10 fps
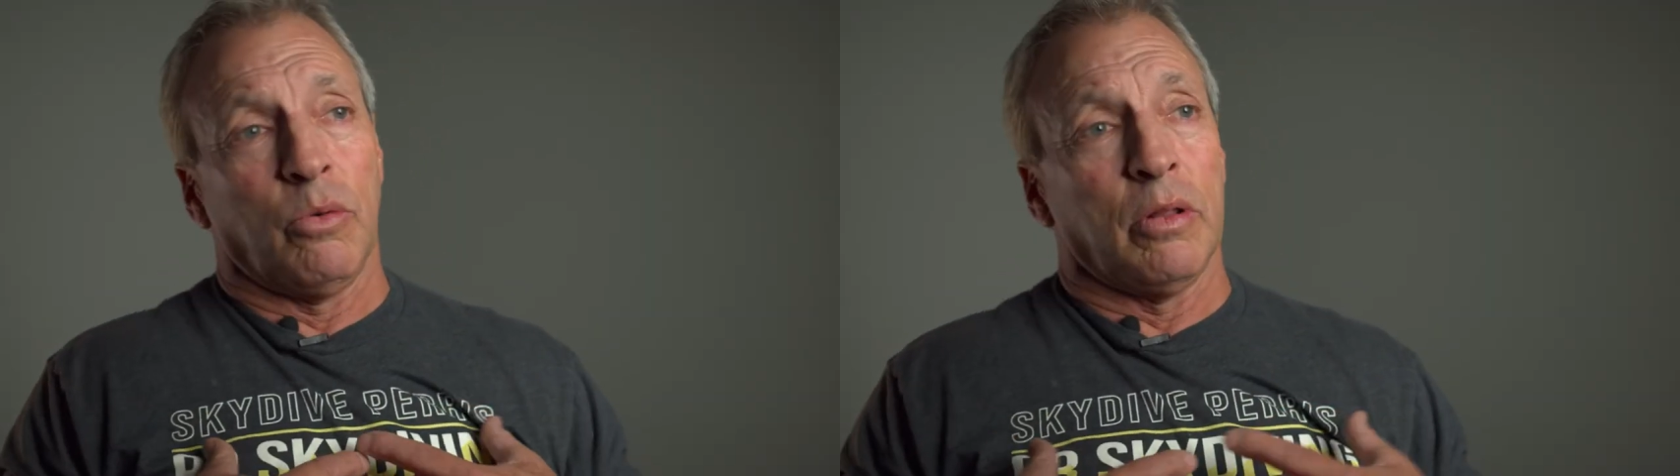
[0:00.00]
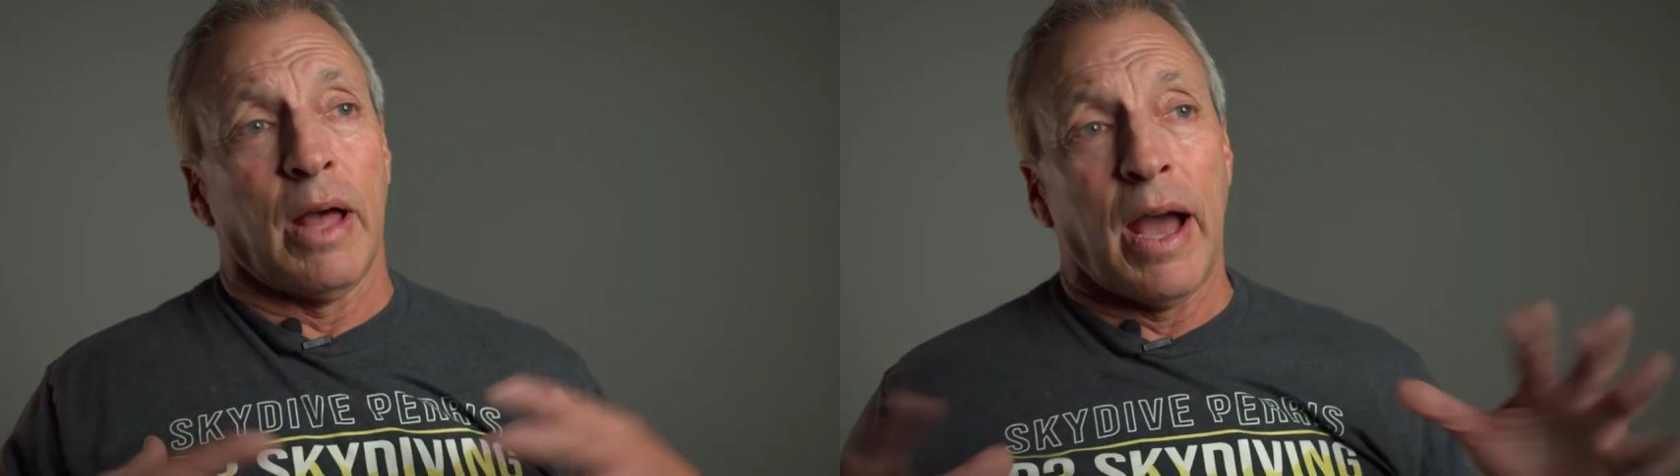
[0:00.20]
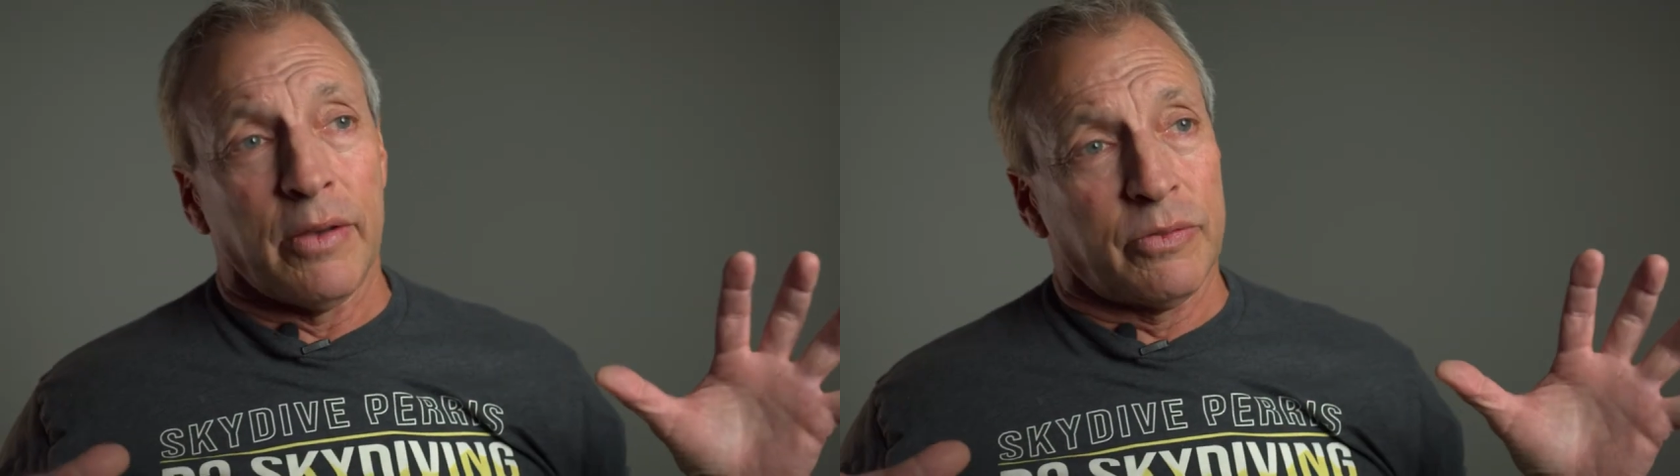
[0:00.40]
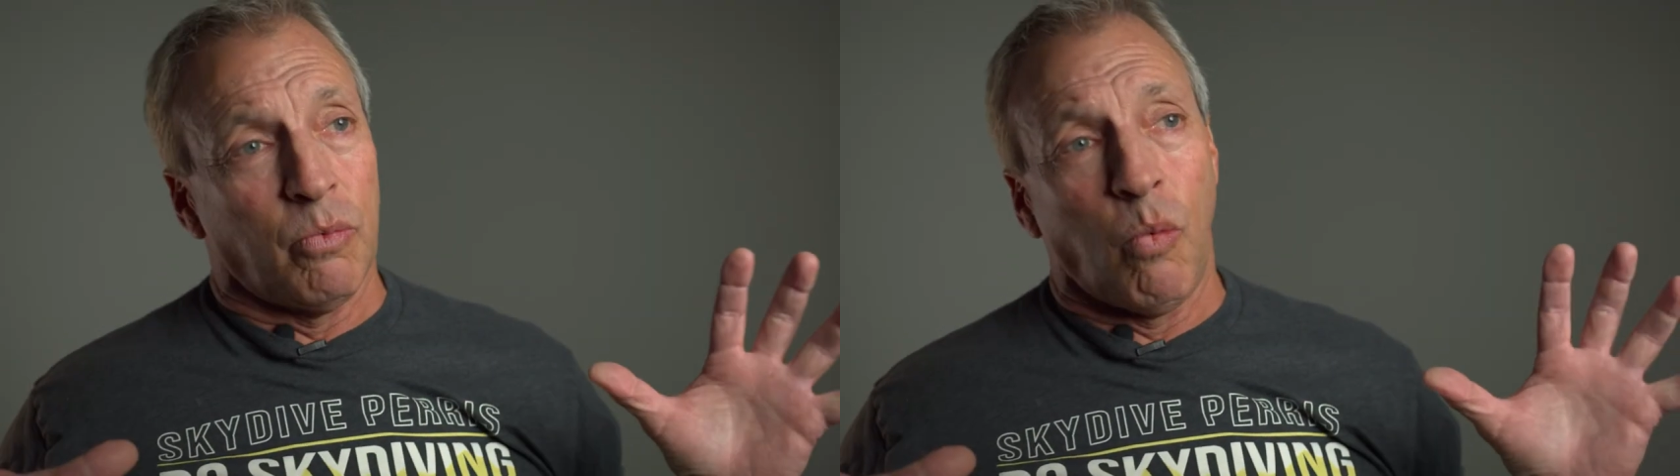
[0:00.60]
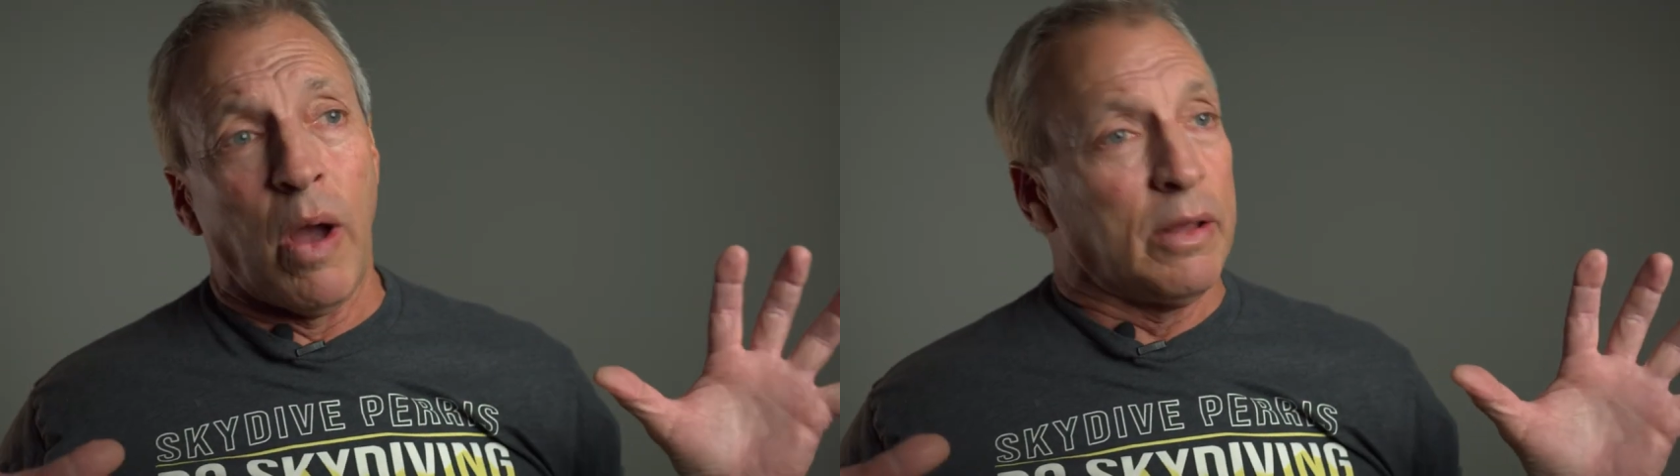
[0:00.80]
will last
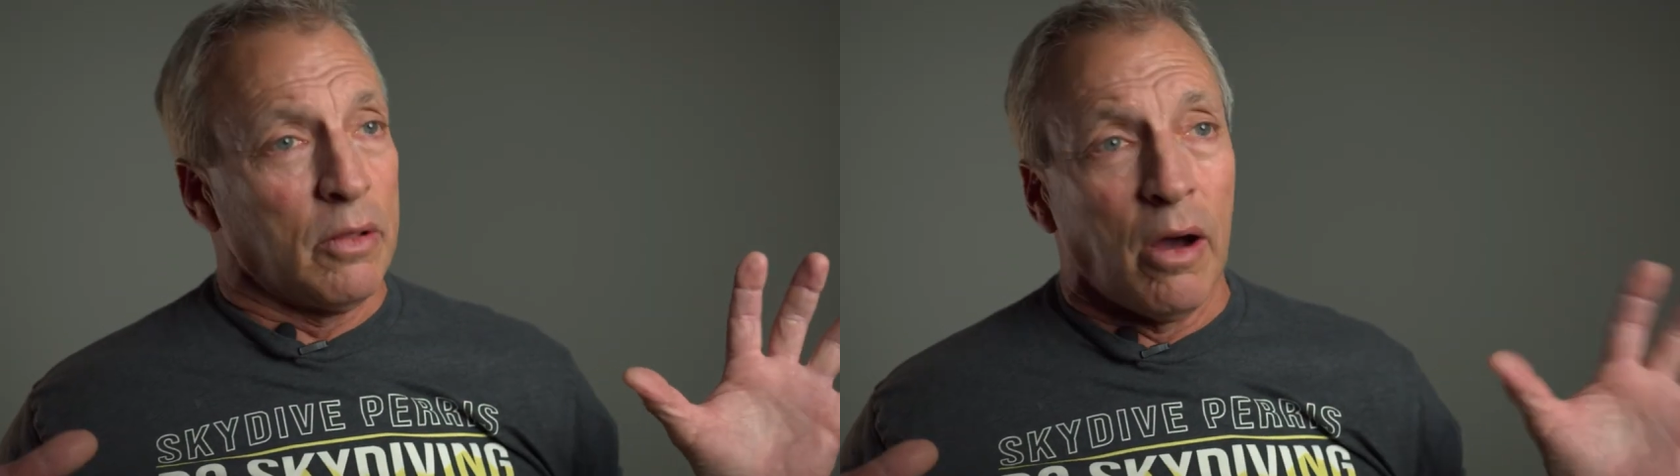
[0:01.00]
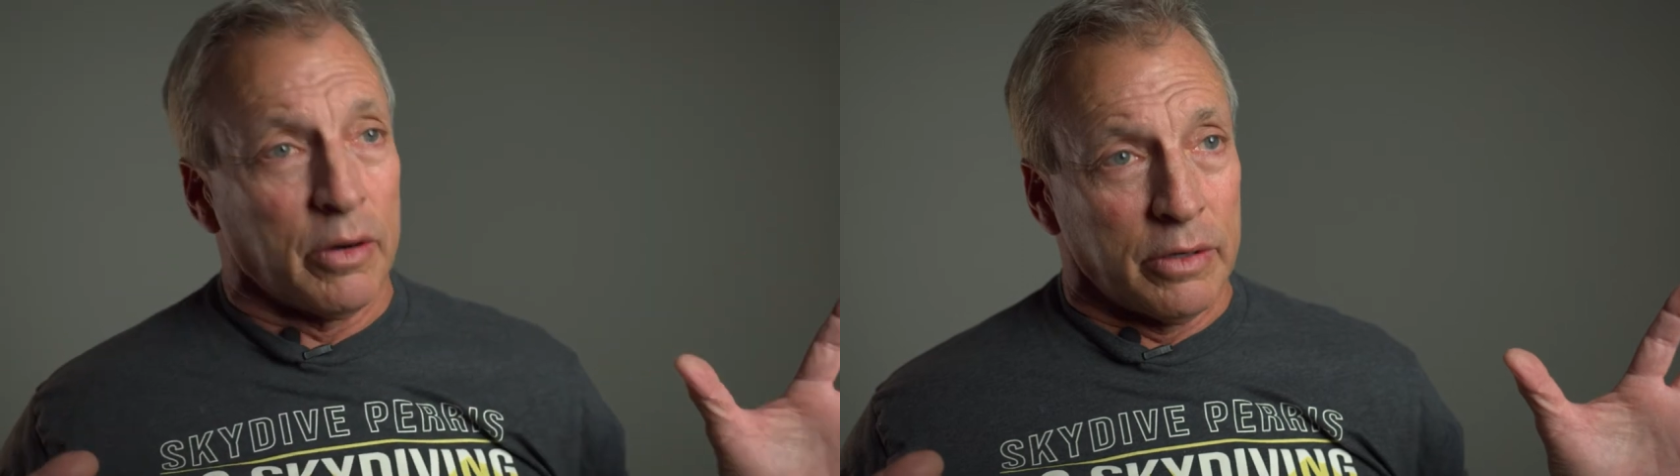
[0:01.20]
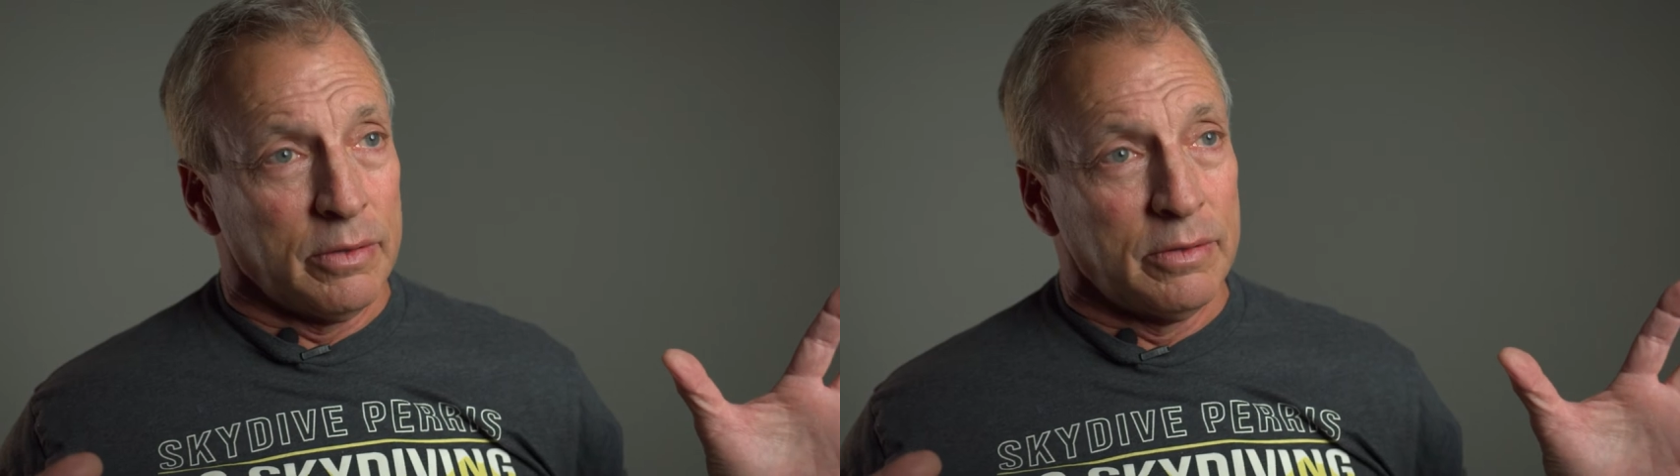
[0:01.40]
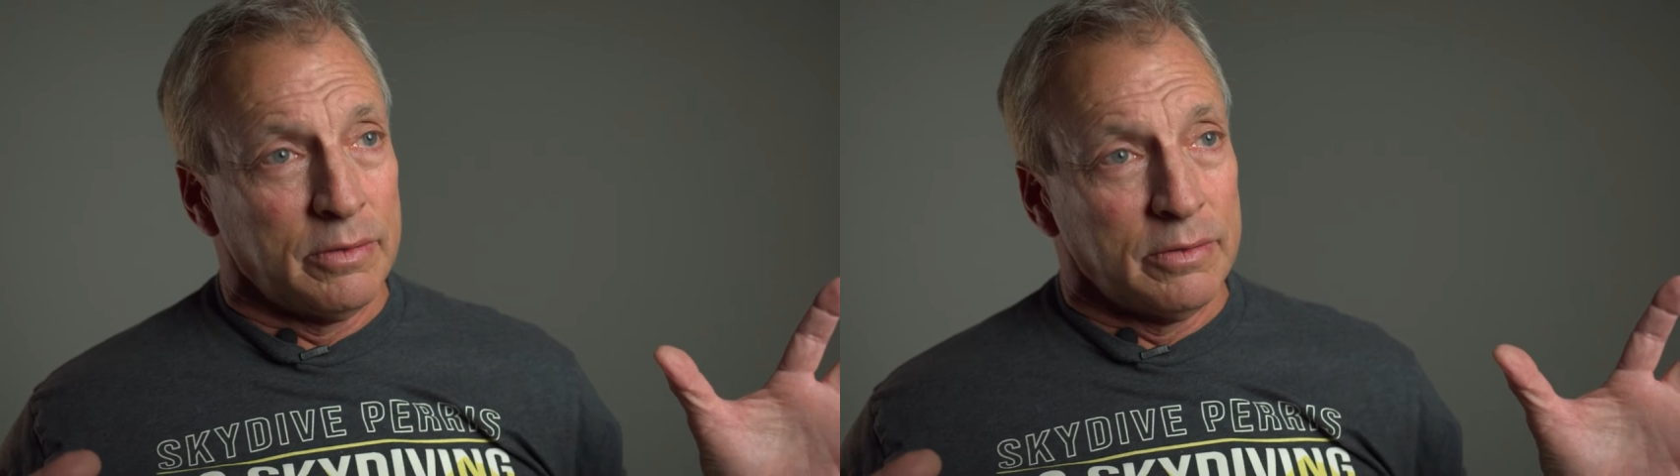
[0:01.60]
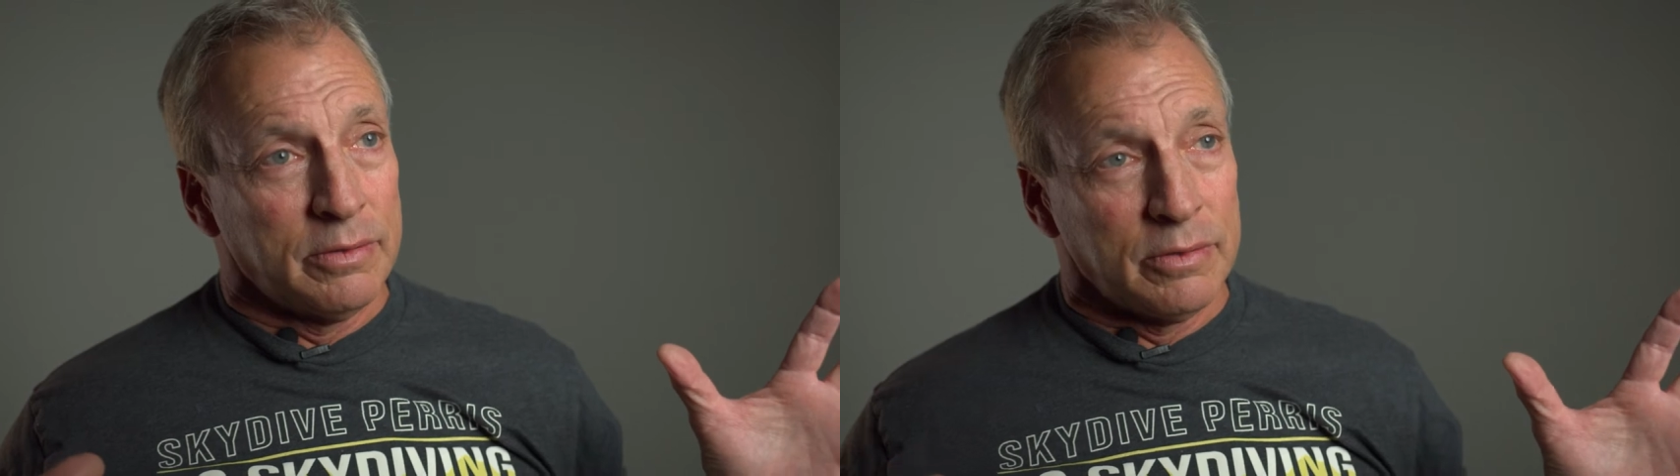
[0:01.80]
way
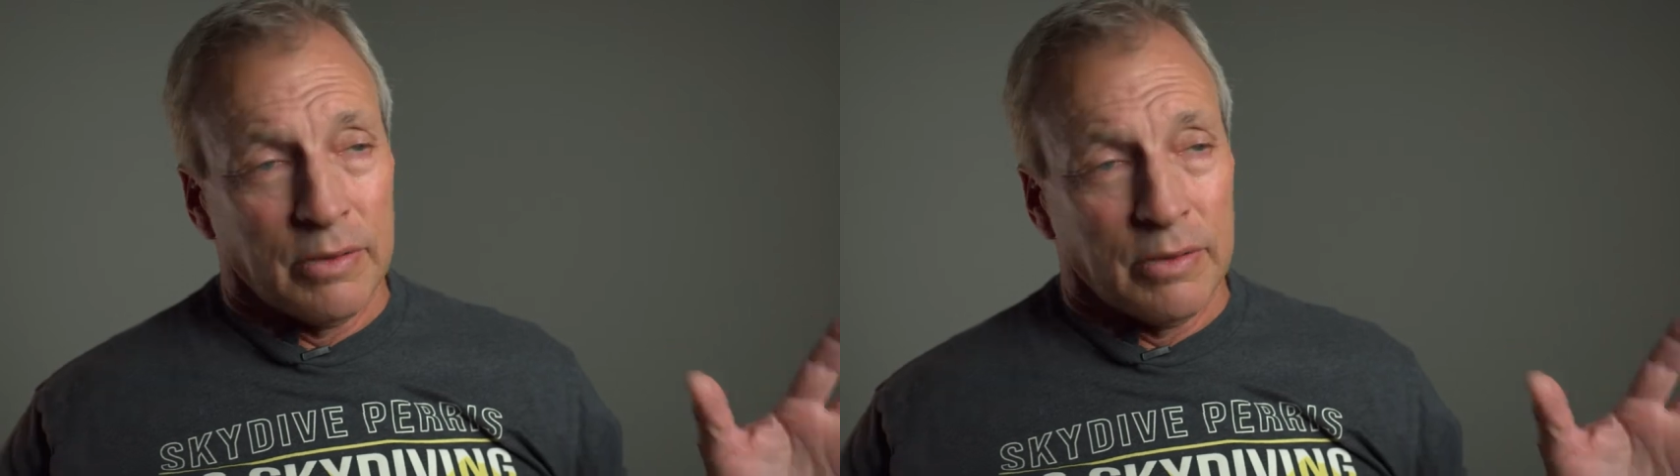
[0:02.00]
longer,